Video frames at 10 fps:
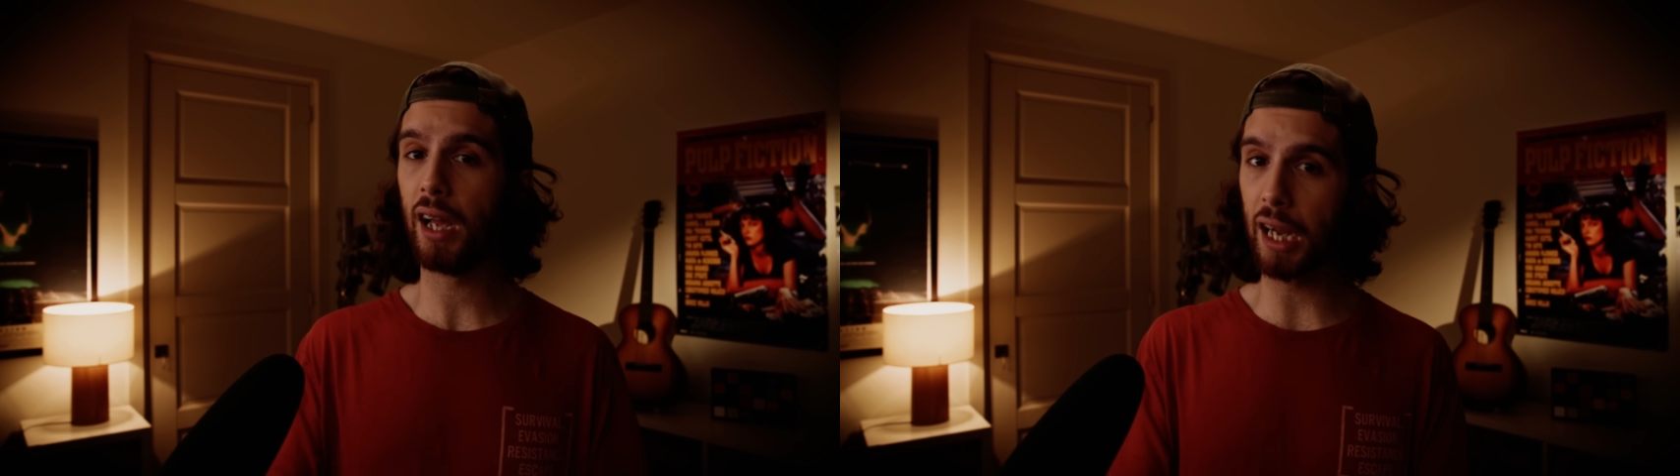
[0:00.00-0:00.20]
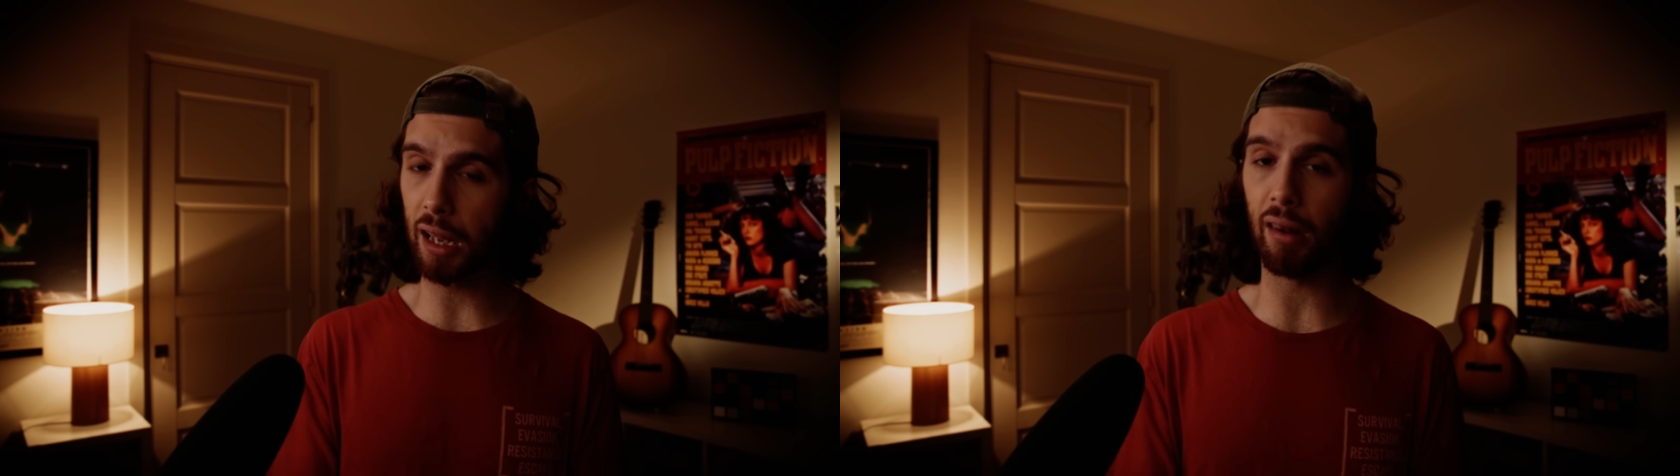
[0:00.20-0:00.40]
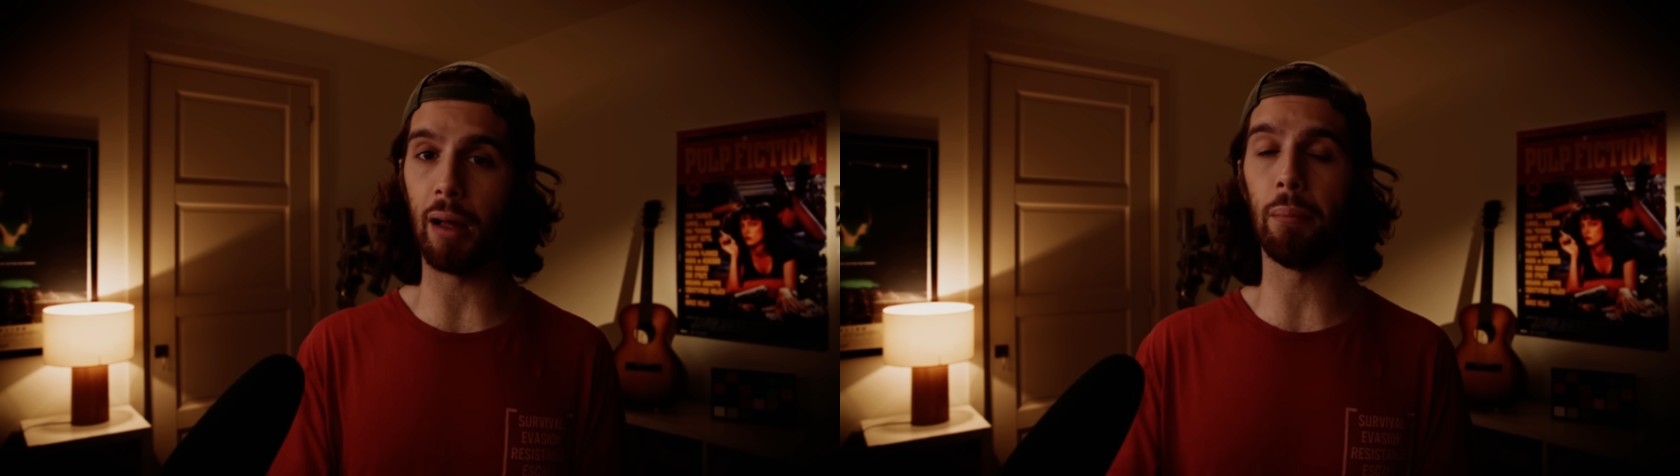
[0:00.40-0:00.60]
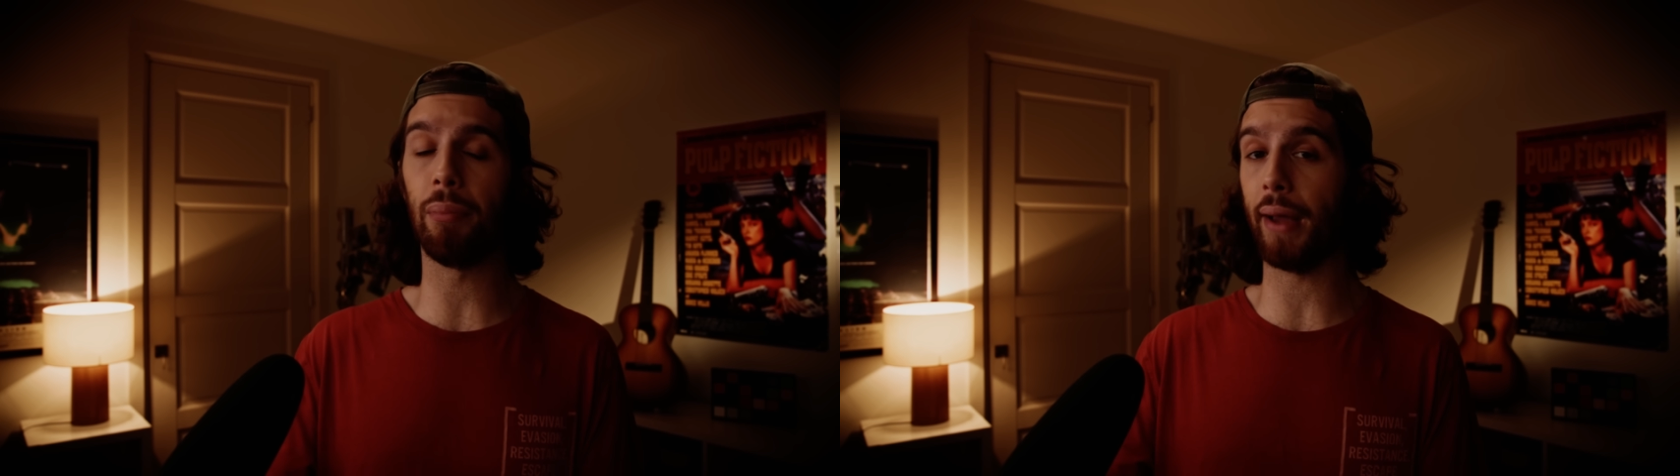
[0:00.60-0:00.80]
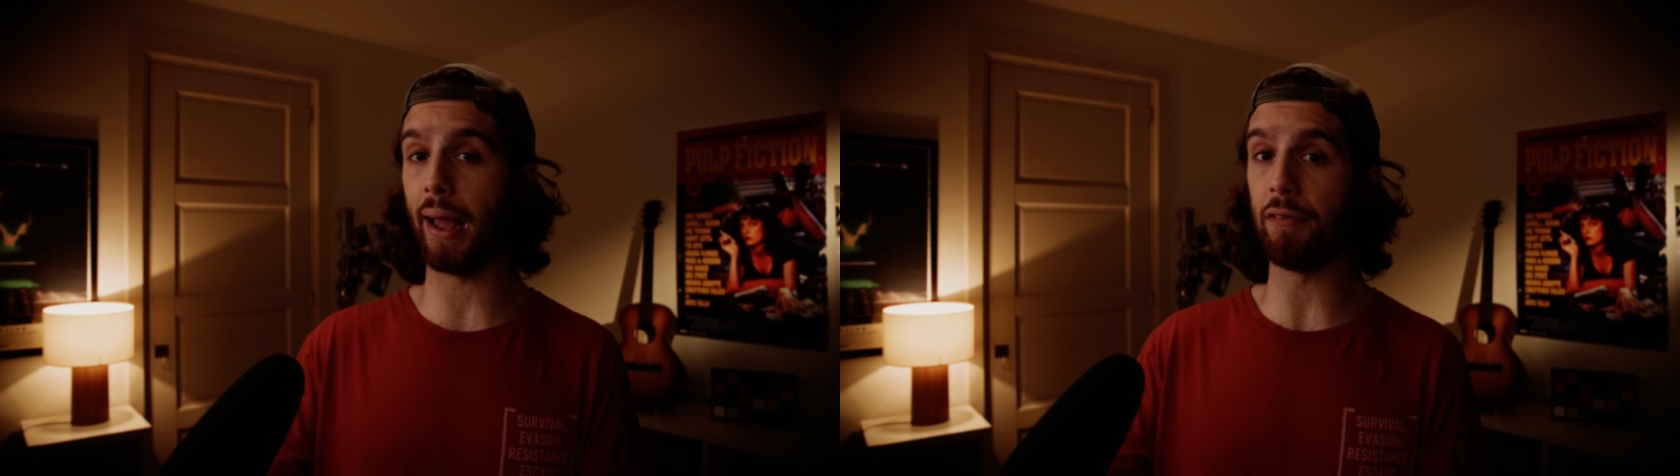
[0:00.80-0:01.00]
clump,
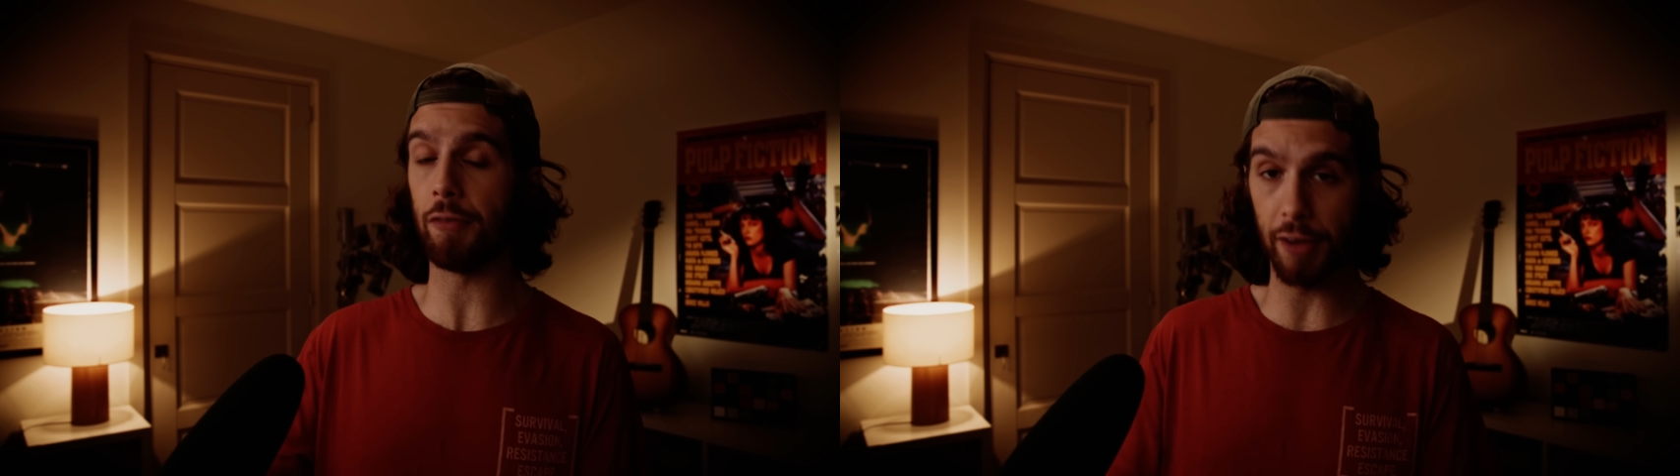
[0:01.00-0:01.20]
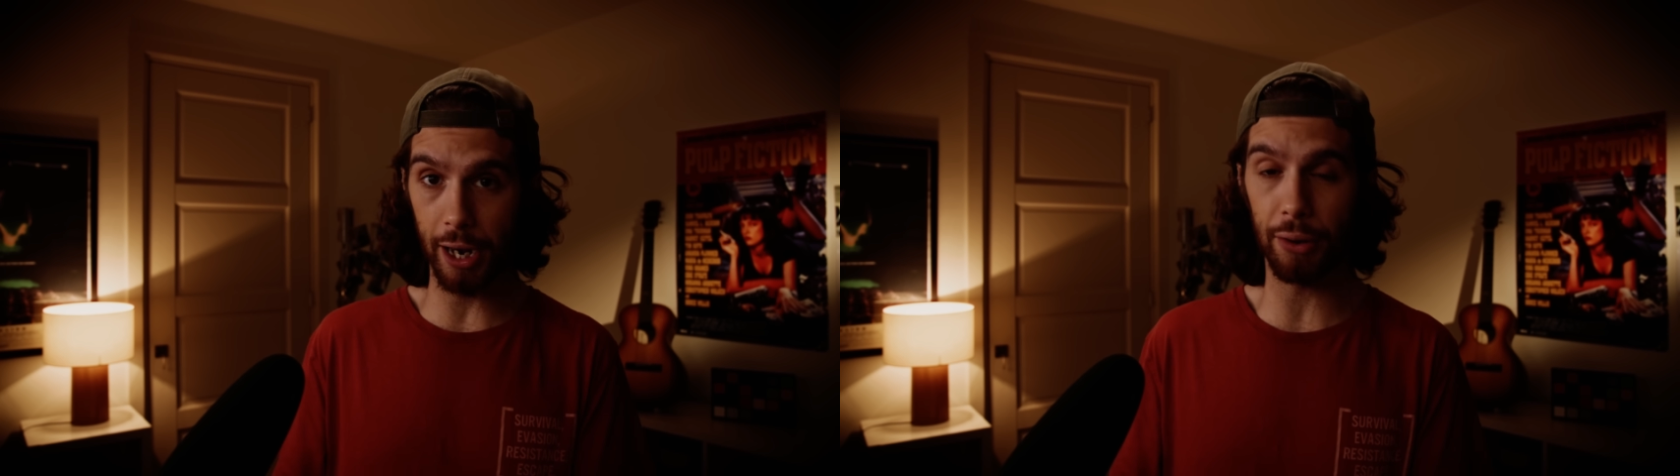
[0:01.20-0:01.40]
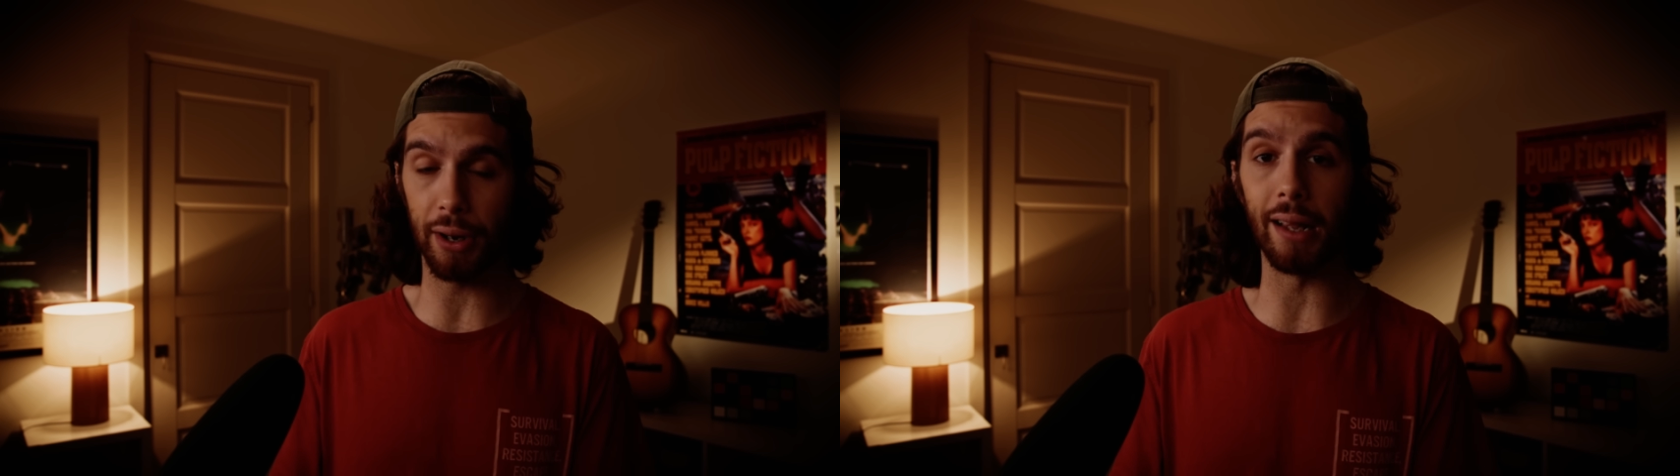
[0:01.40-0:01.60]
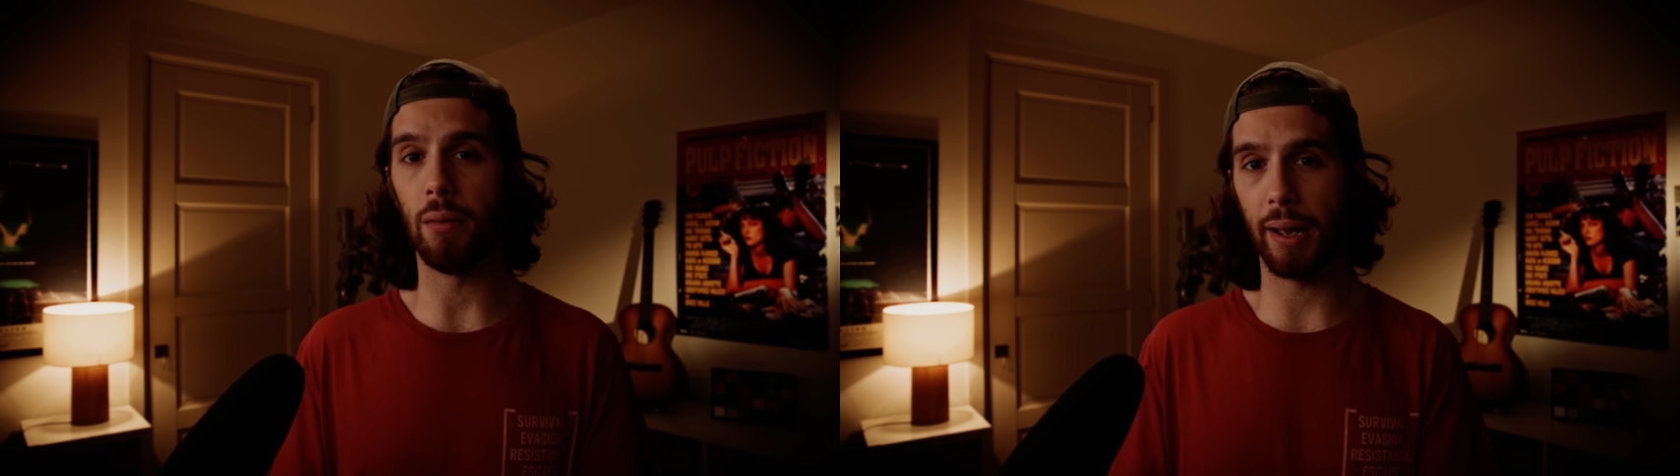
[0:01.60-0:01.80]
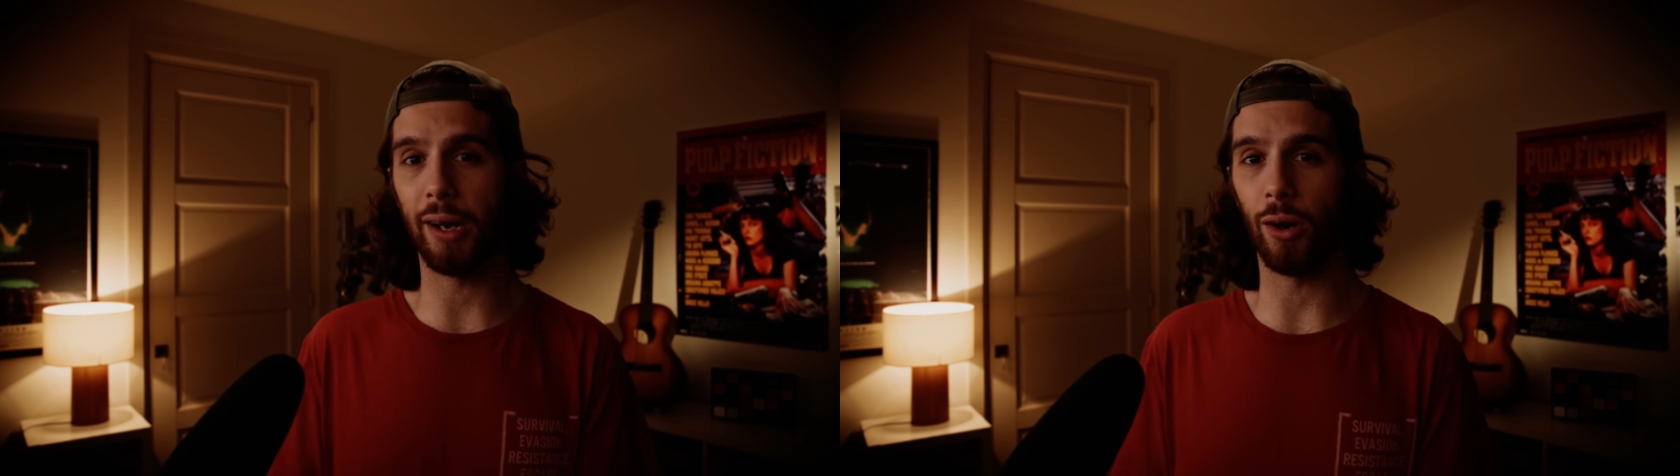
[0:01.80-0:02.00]
and vary
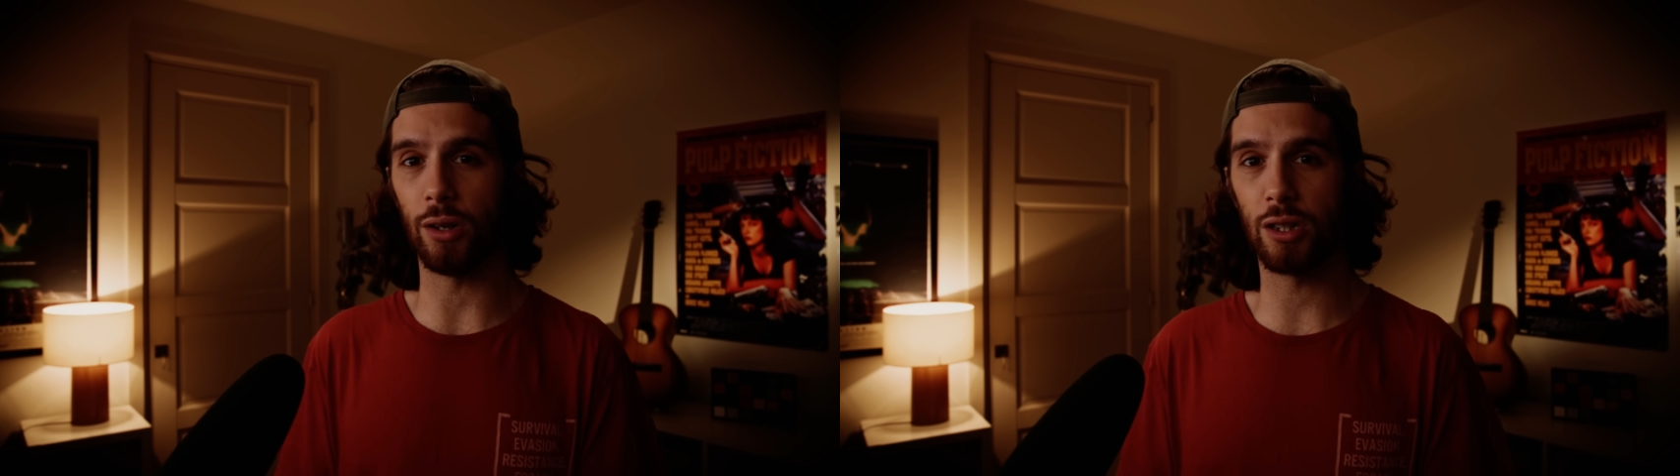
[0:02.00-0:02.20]
depending on